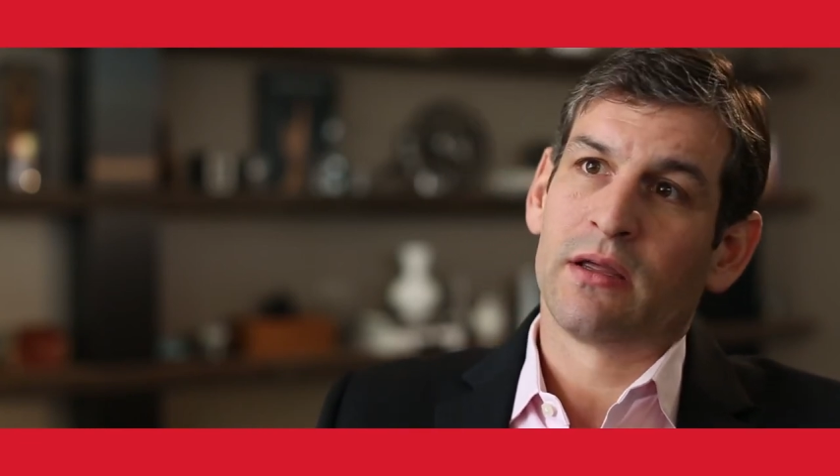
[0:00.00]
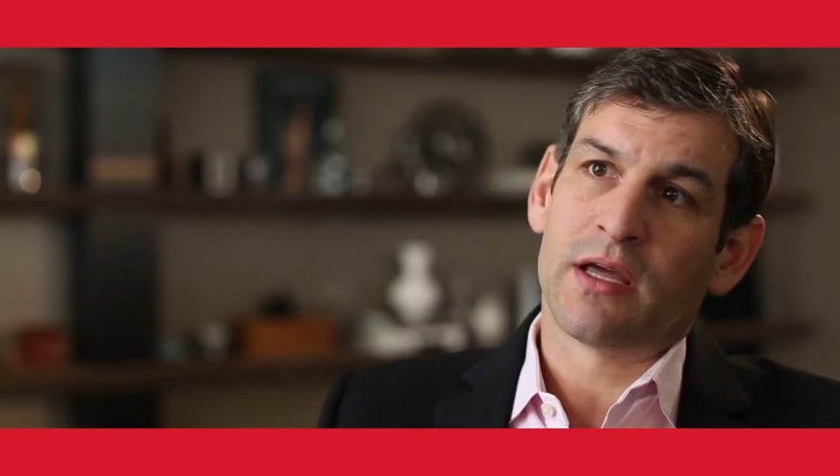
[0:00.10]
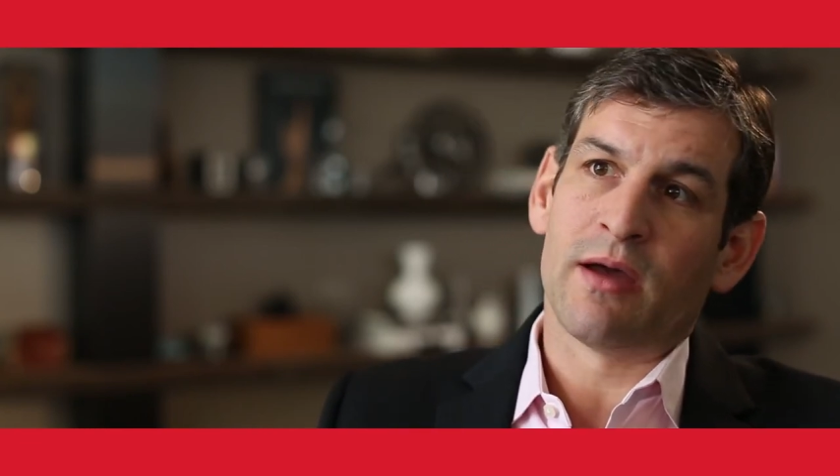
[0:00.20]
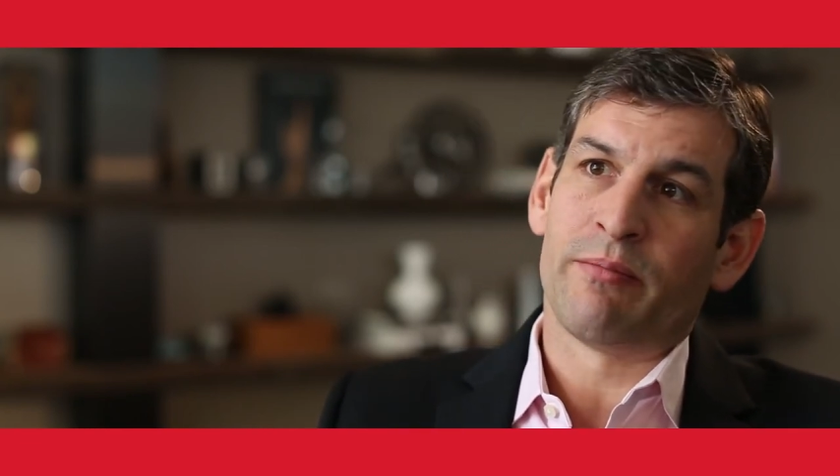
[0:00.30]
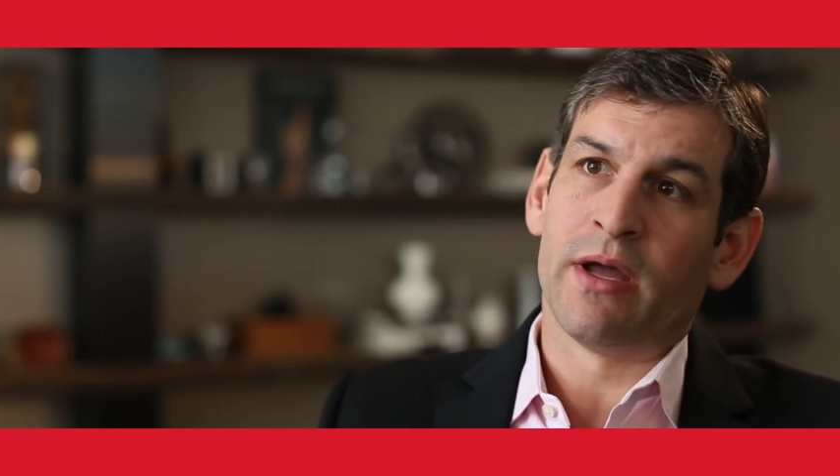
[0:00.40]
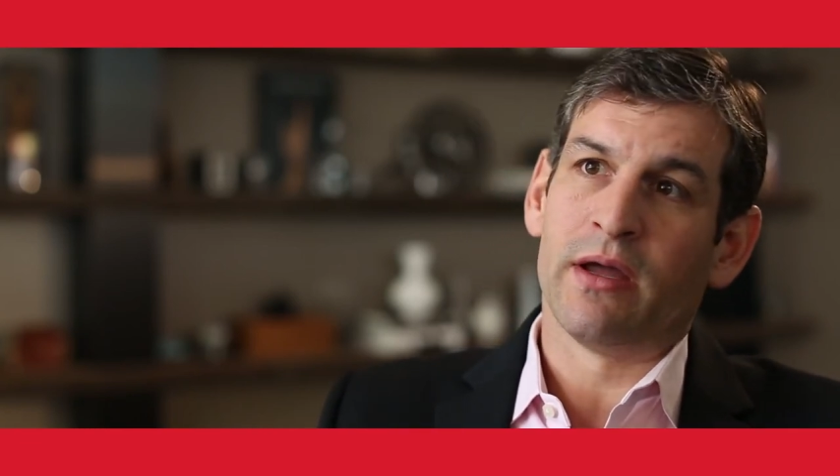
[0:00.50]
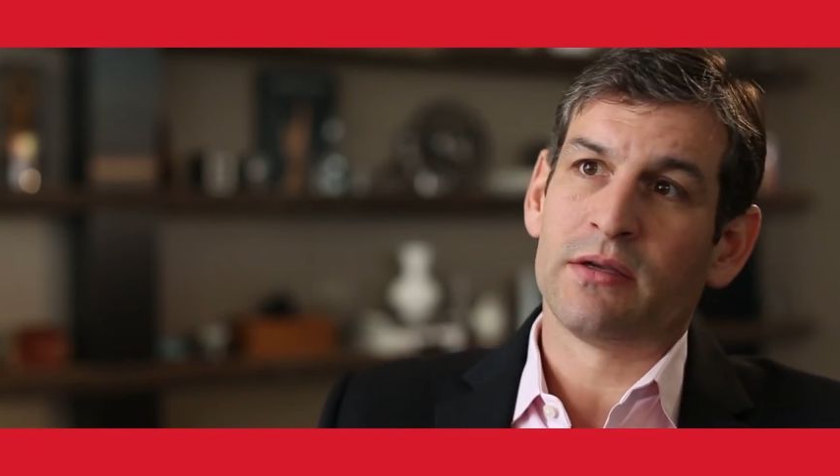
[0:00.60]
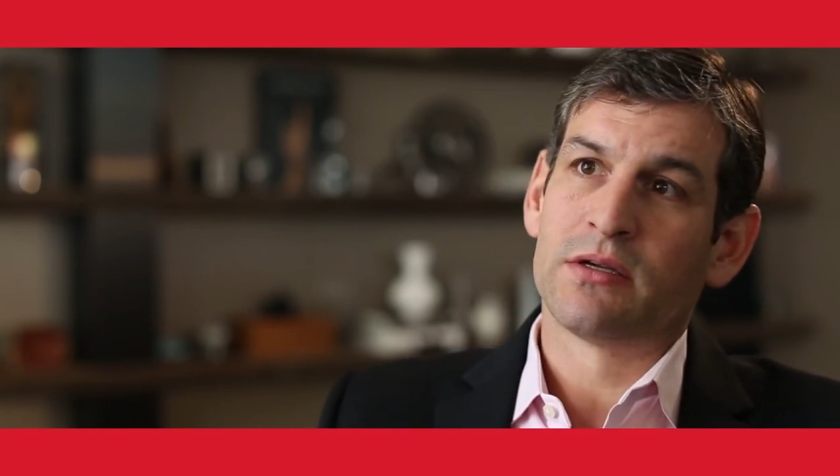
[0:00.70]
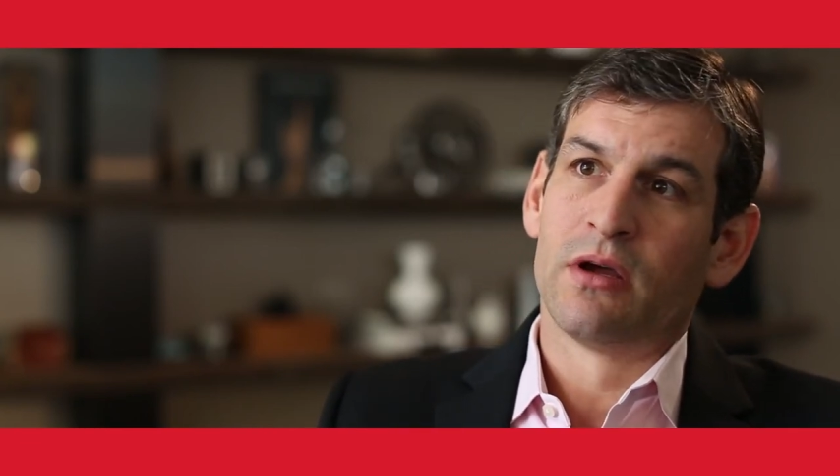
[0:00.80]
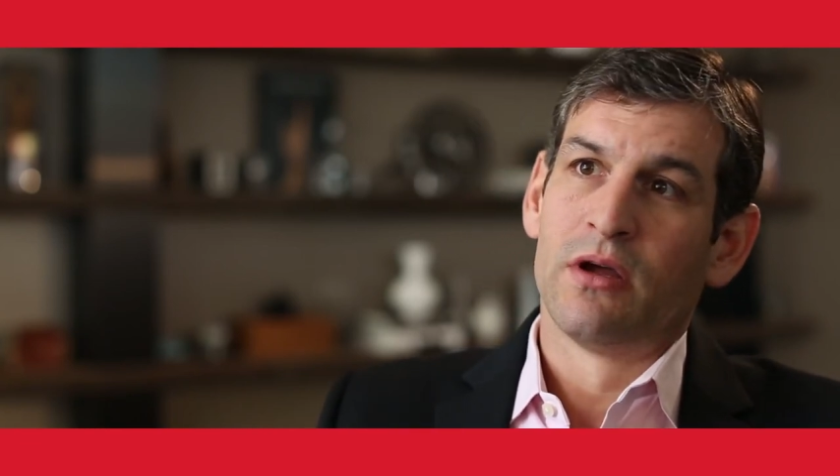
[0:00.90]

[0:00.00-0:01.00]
campaigns.